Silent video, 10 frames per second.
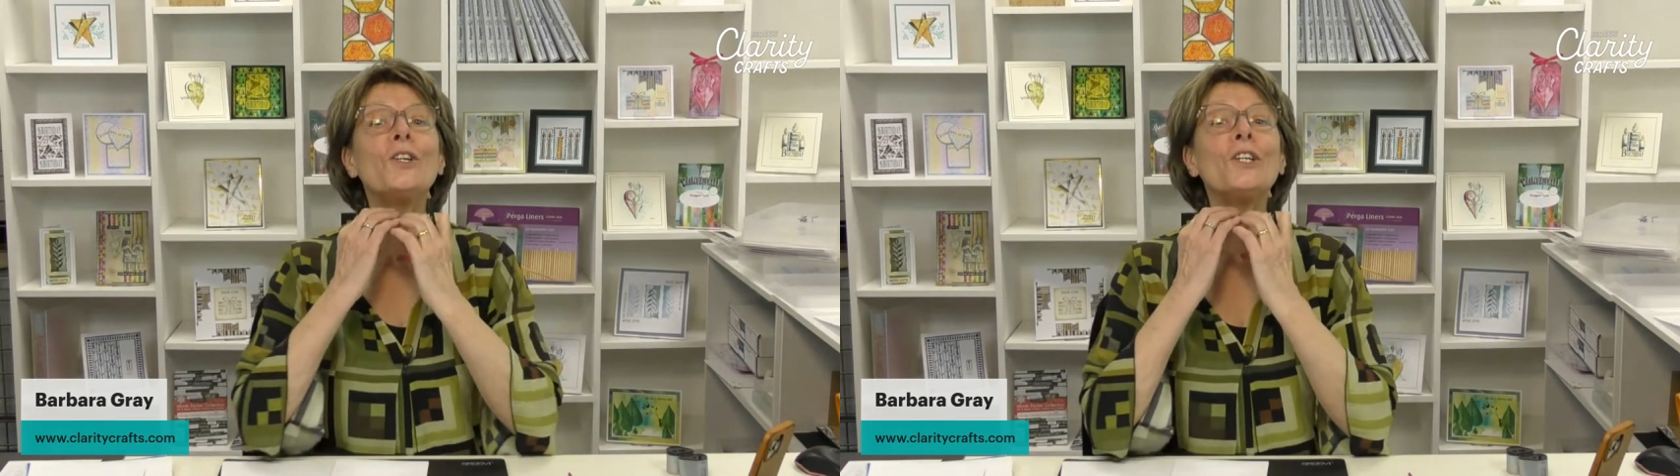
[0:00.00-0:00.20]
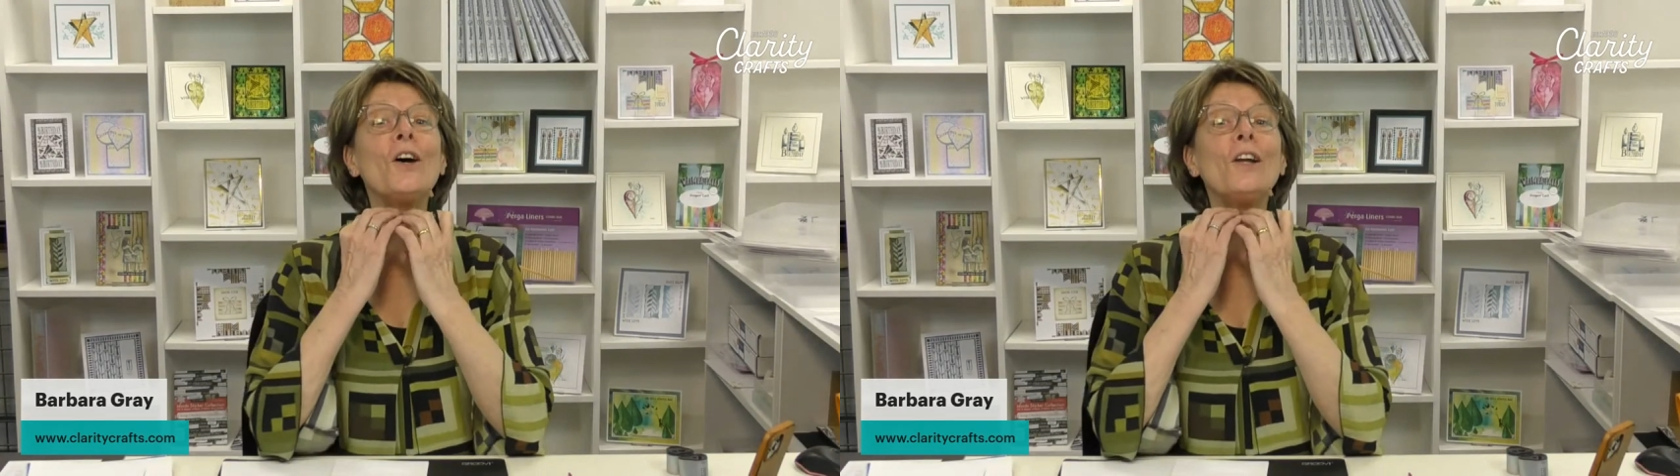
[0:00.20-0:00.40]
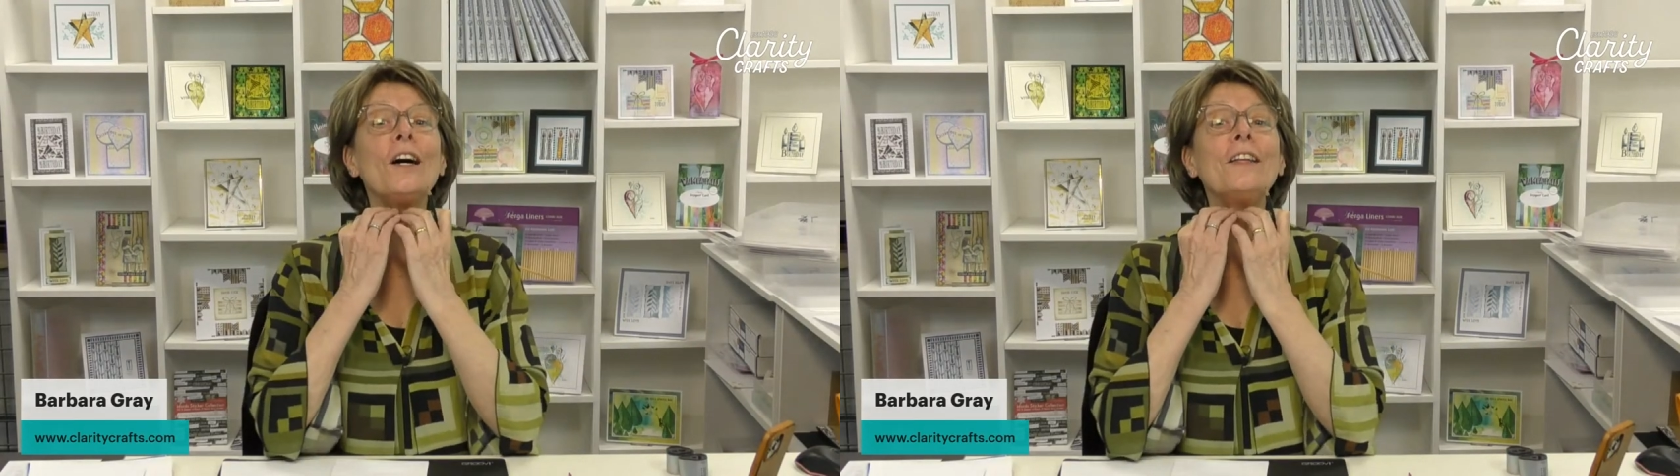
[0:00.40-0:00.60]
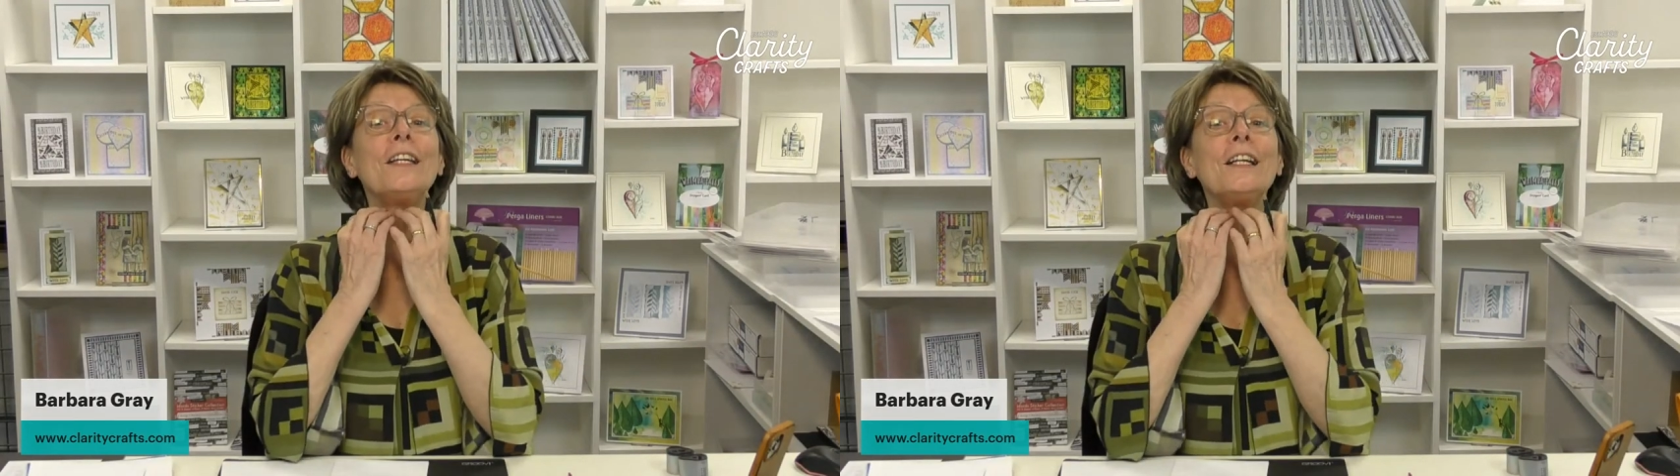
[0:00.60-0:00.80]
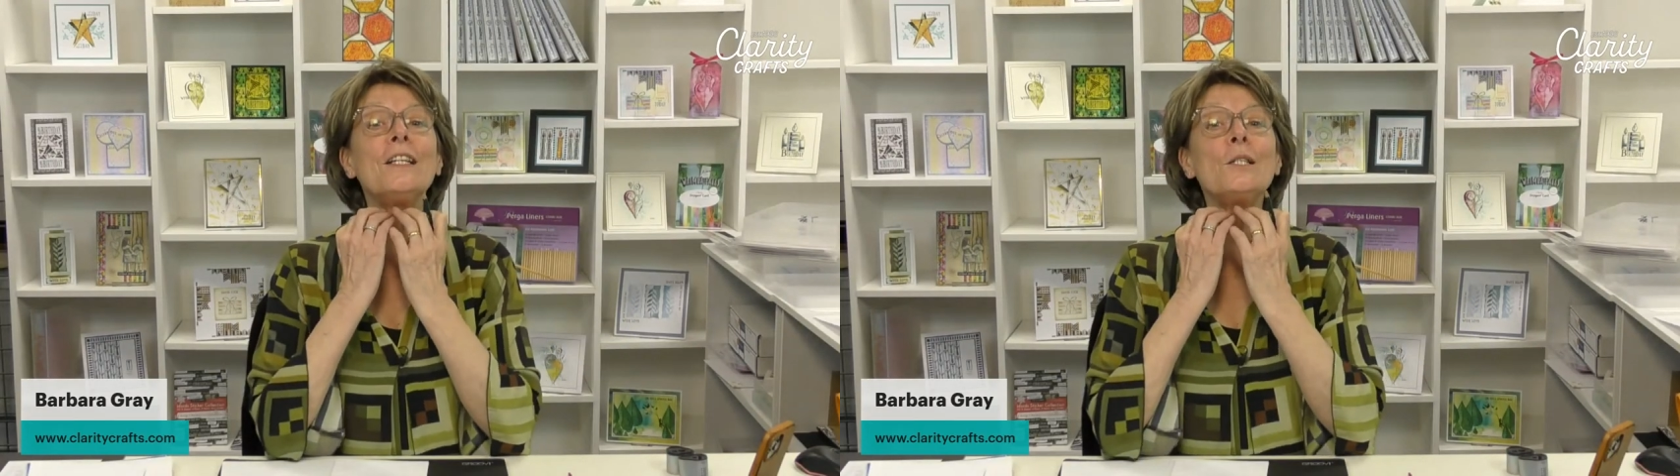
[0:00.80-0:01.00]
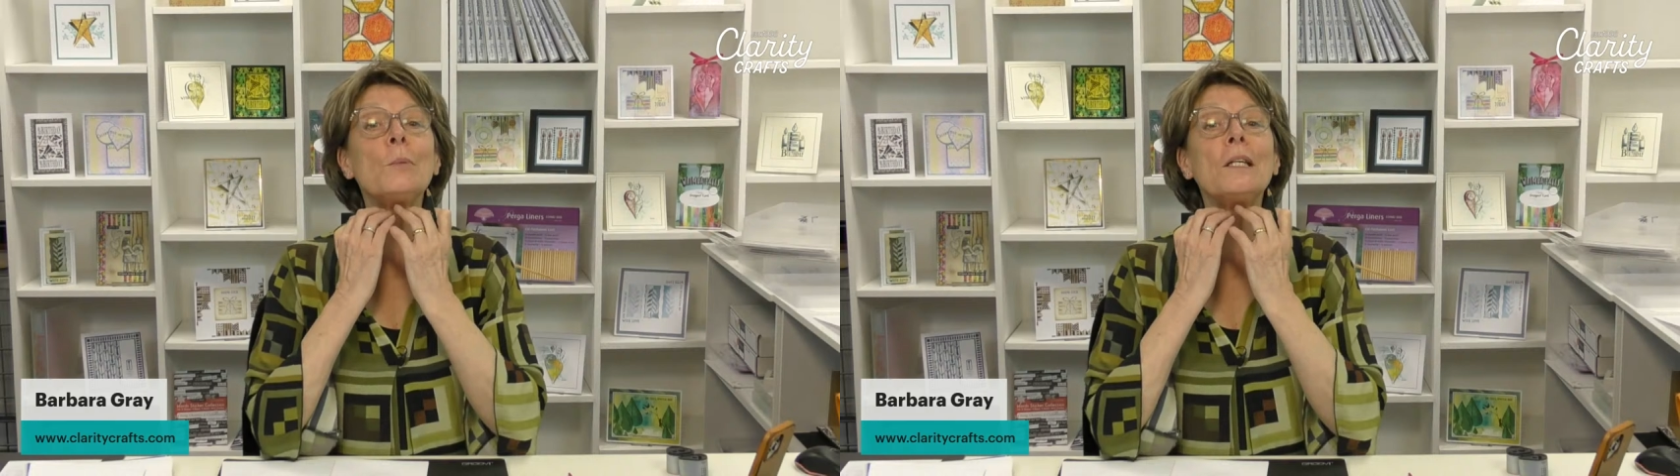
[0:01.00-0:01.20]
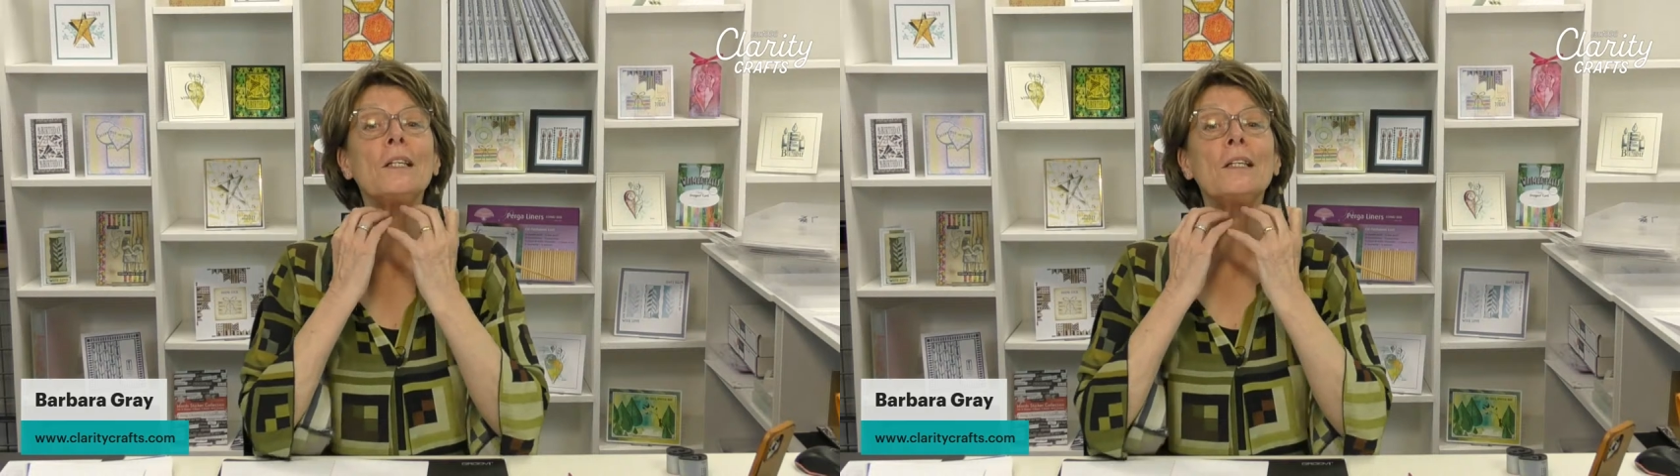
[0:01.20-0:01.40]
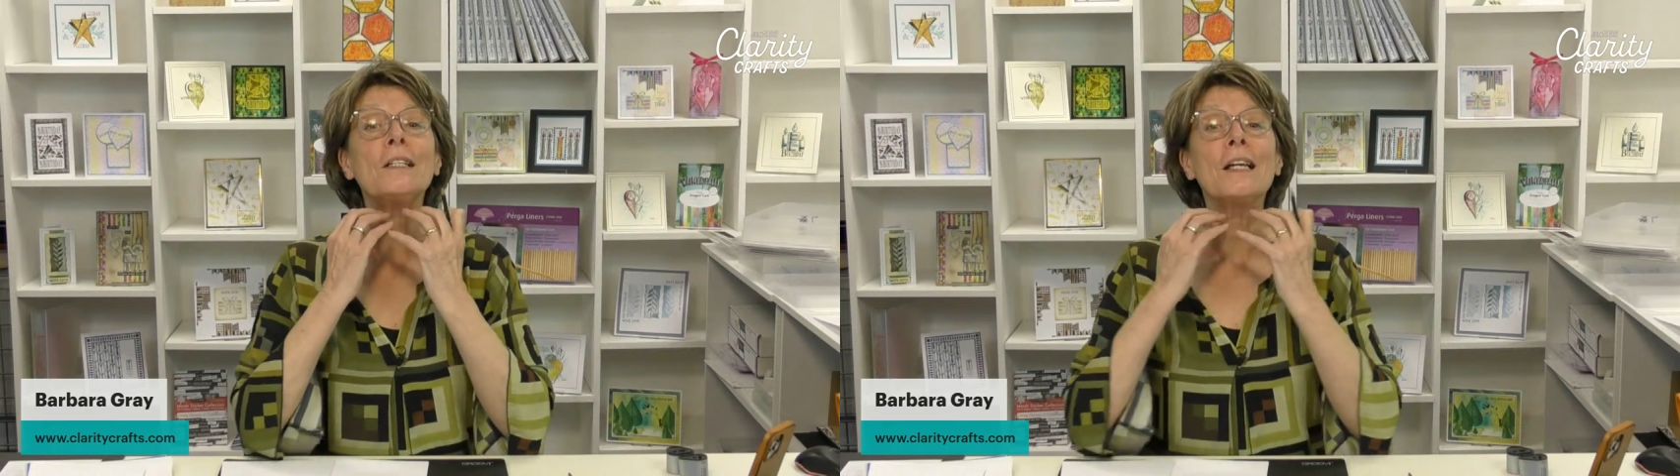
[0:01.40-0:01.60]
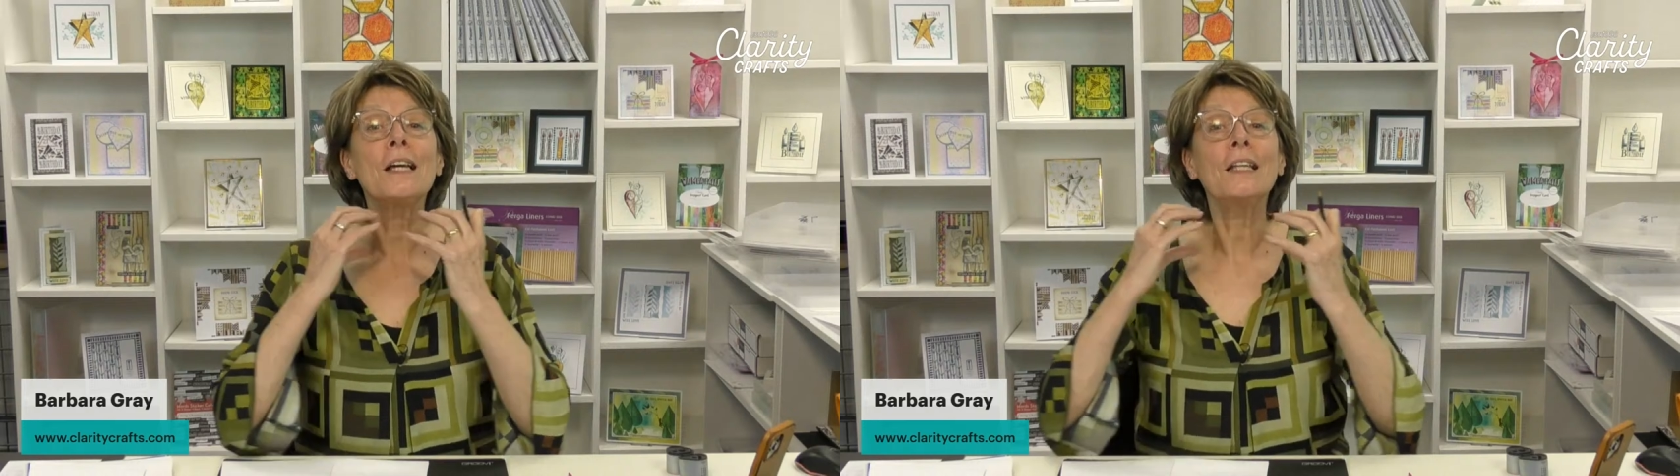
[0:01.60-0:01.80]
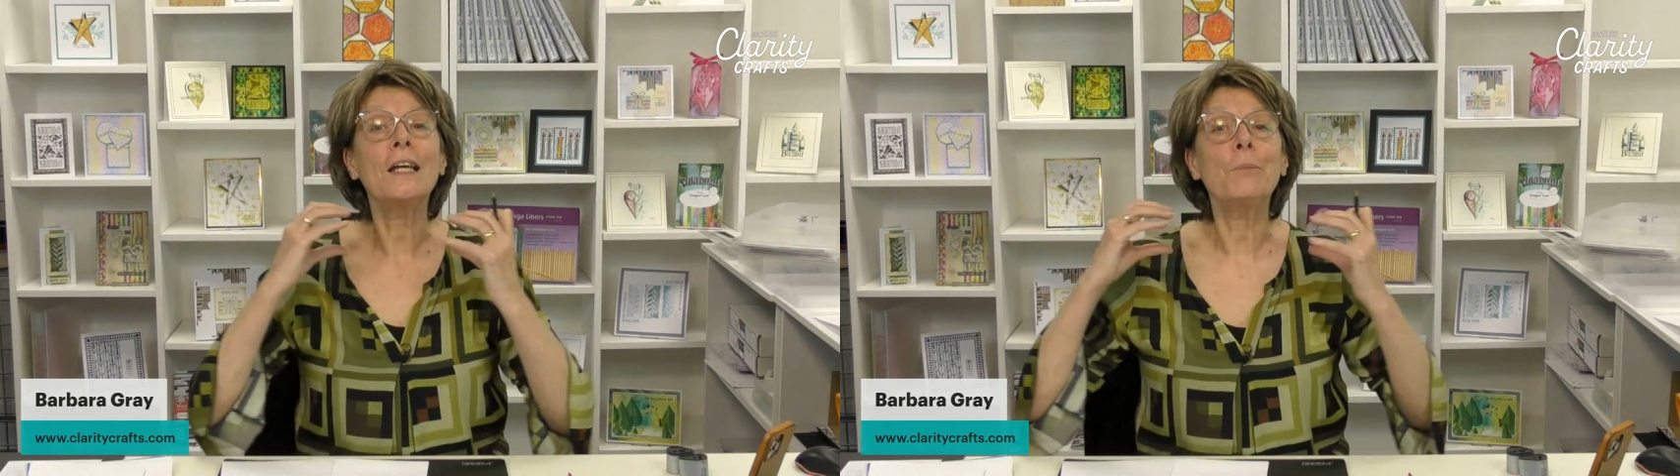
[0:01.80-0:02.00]
You know, like the Elizabethans,
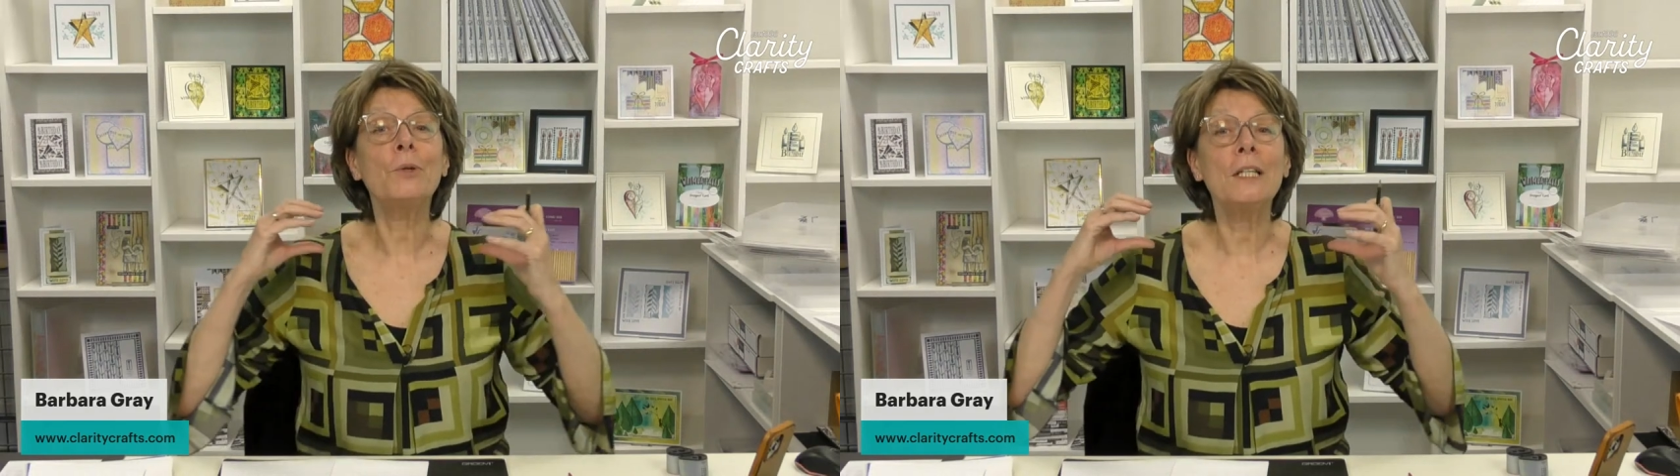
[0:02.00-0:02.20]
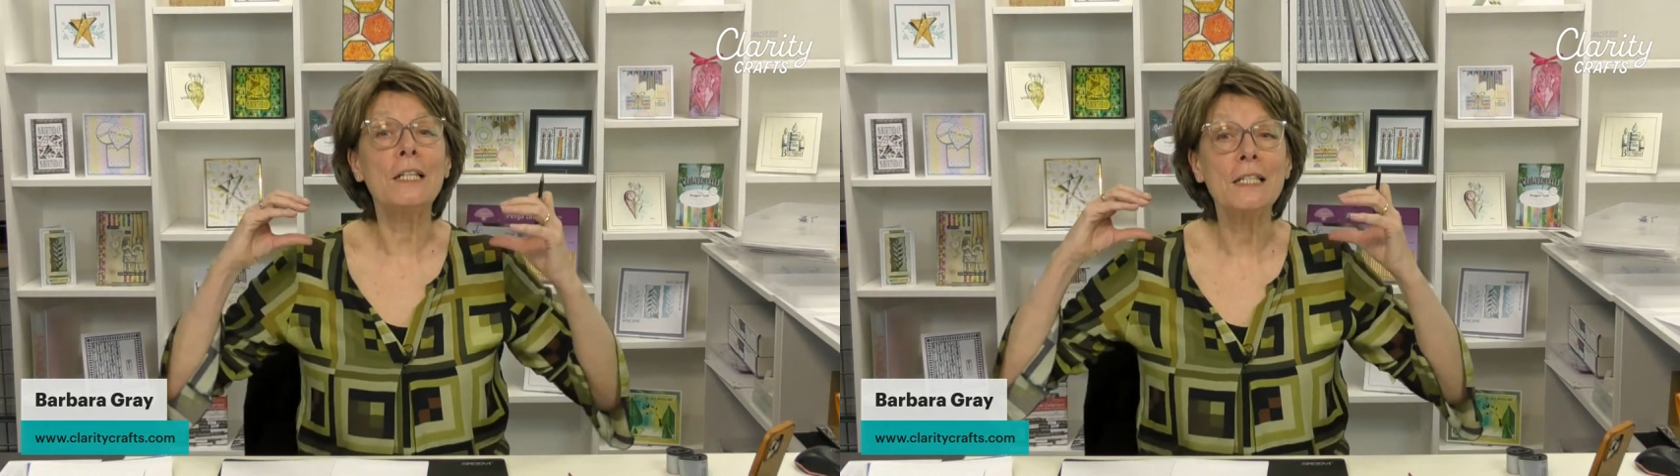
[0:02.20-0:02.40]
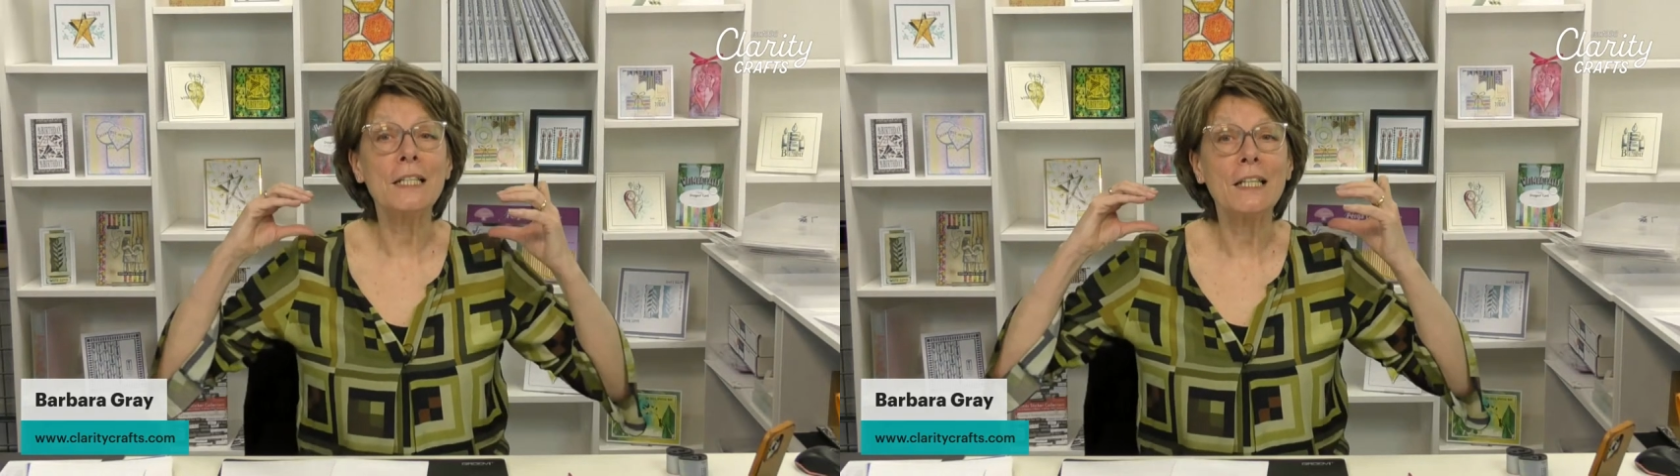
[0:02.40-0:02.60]
they put these,